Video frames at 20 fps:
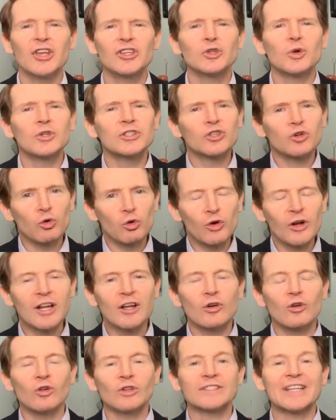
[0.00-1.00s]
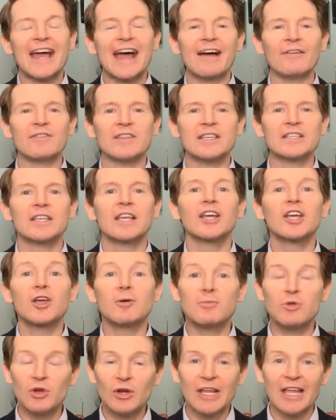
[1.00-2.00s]
So it's critical to have this
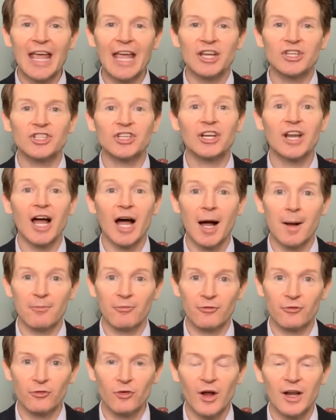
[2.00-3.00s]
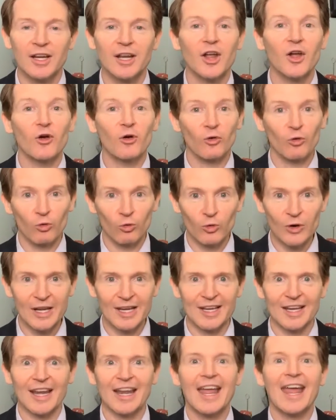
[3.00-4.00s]
communication up front,
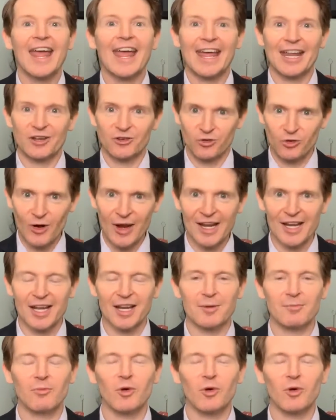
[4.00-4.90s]
written, and train it